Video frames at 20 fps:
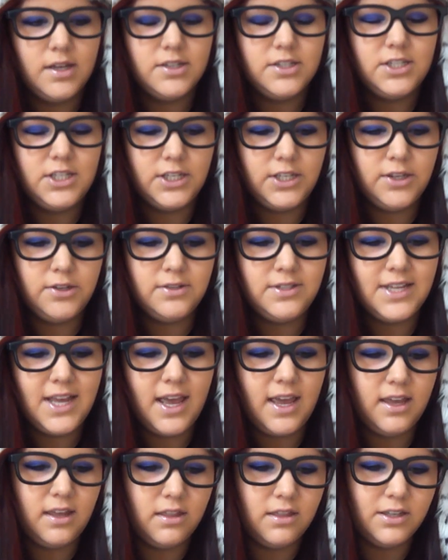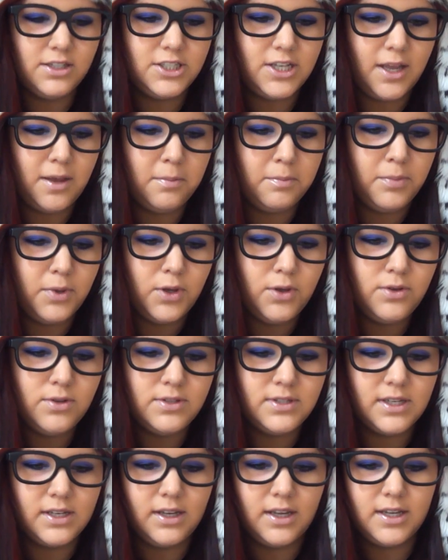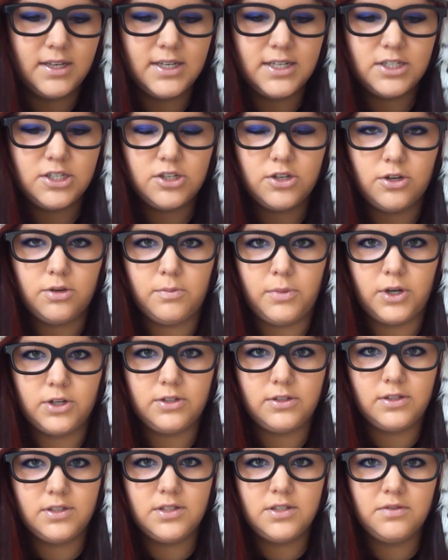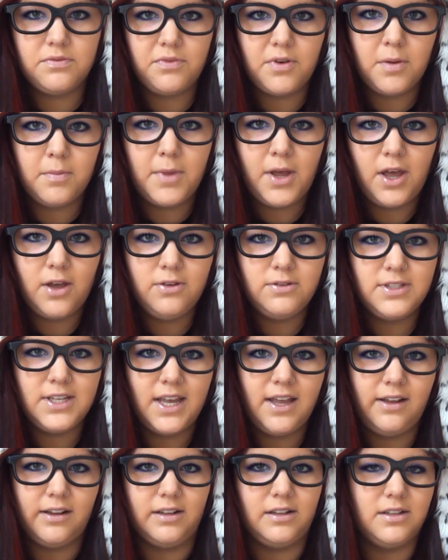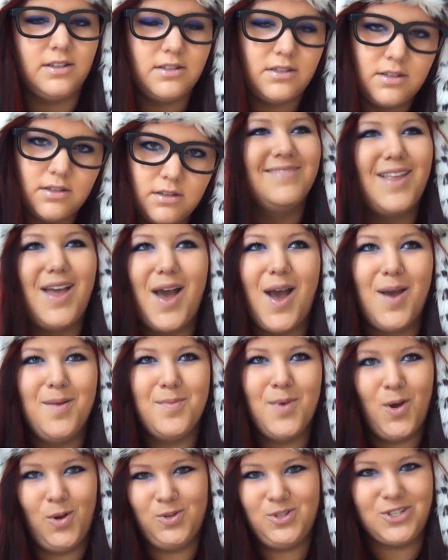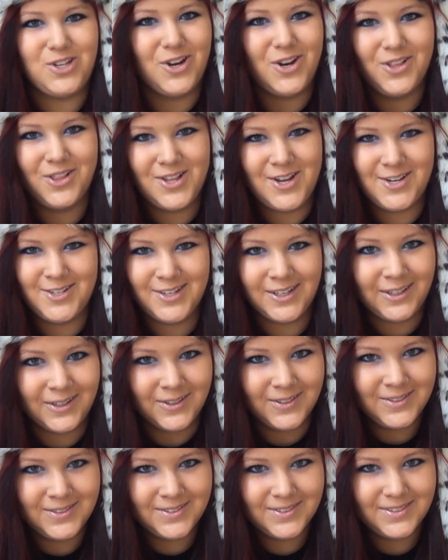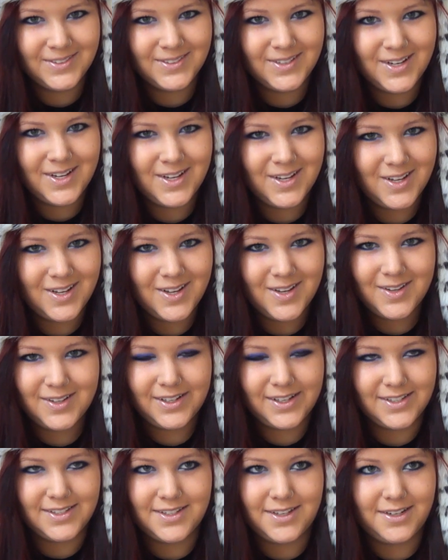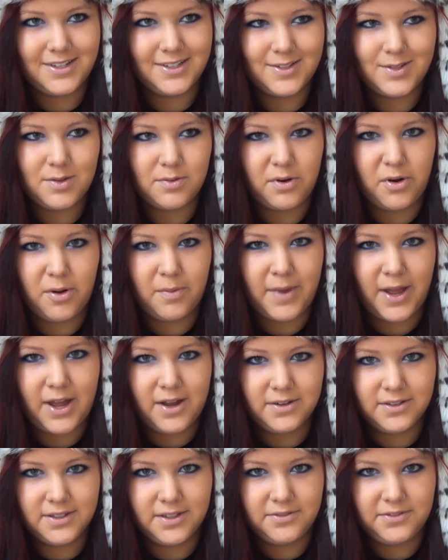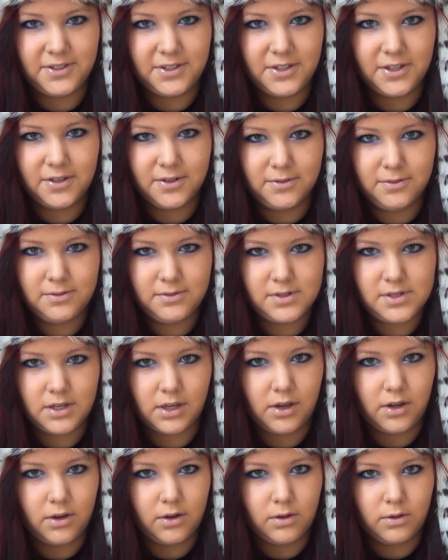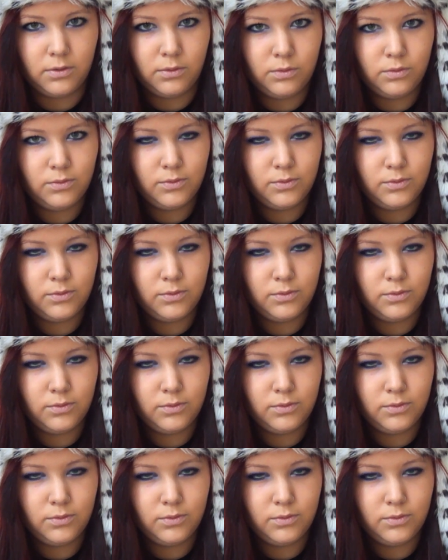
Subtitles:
Do you take the shampoos and conditioner bottles from hotels? I most certainly do, because they just throw them out if you don't, so